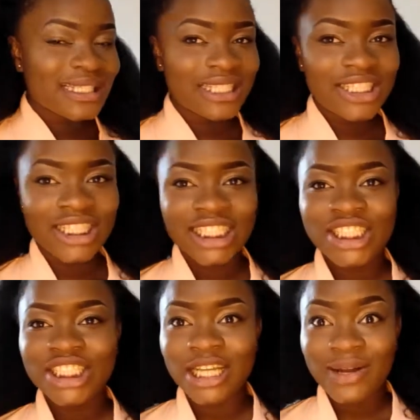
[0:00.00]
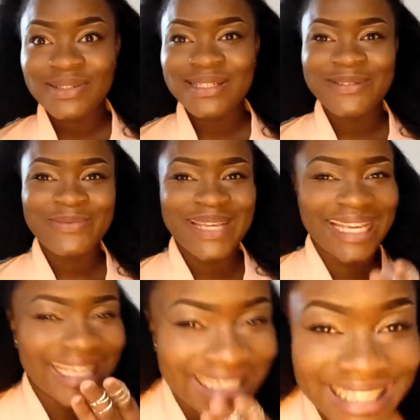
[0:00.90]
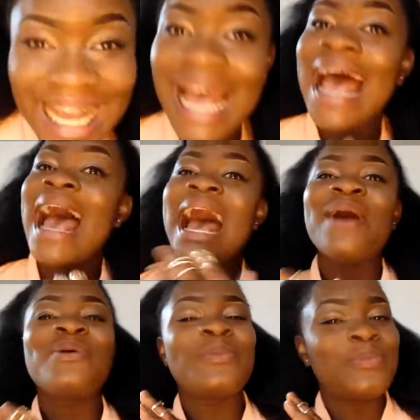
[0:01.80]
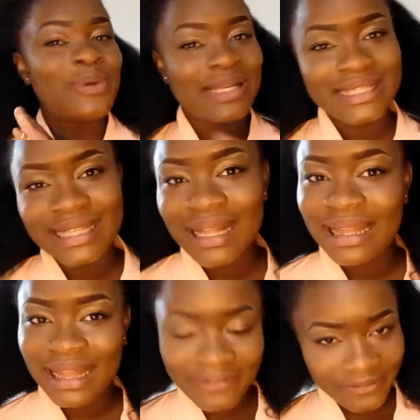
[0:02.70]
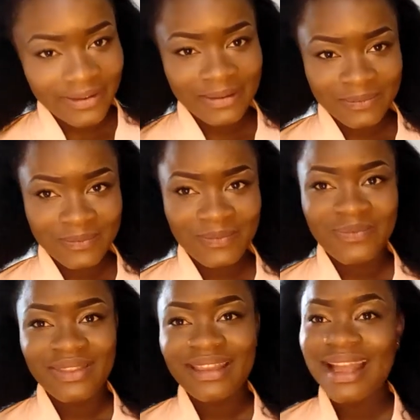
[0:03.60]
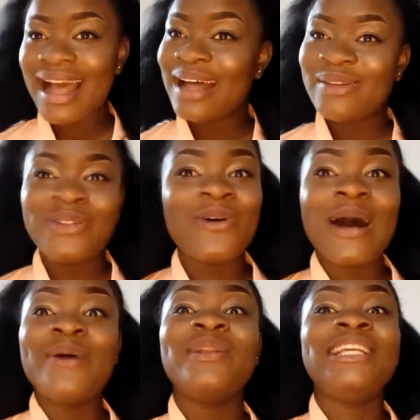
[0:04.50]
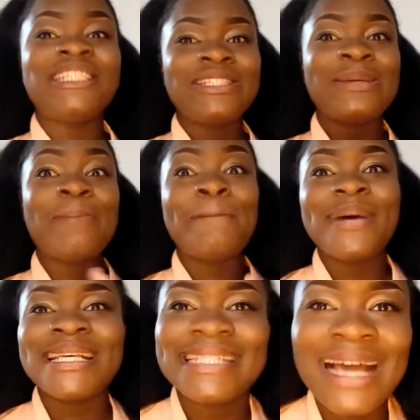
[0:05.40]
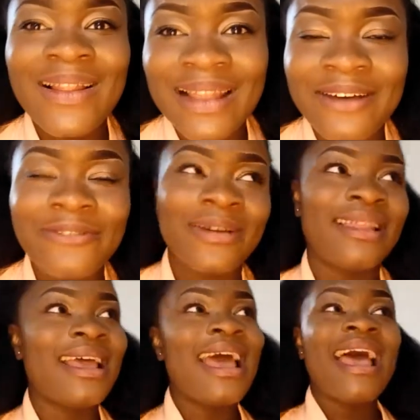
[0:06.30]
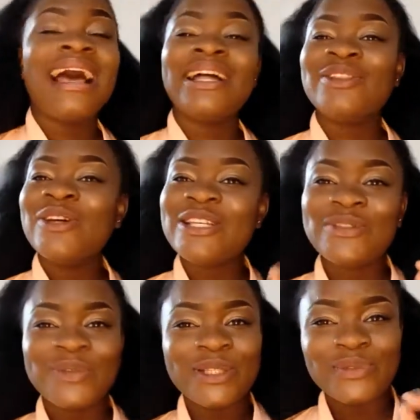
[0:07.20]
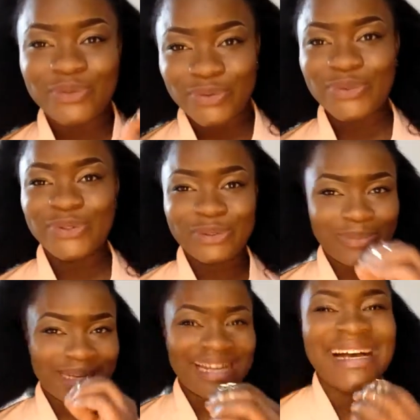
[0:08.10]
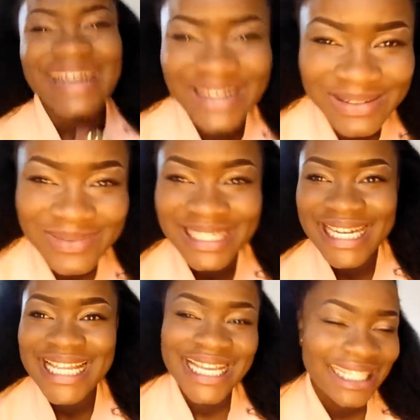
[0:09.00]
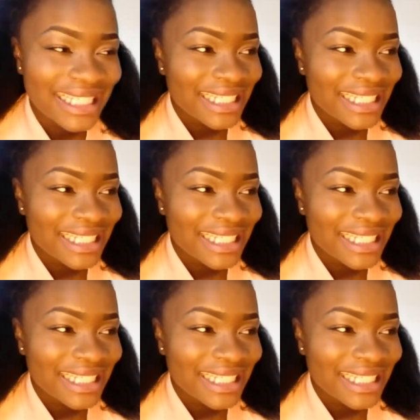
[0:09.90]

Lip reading: is literally shouting at me, I will burst out laughing. I don't know, I will literally burst out laughing. I know it's really rude, but I'm learning.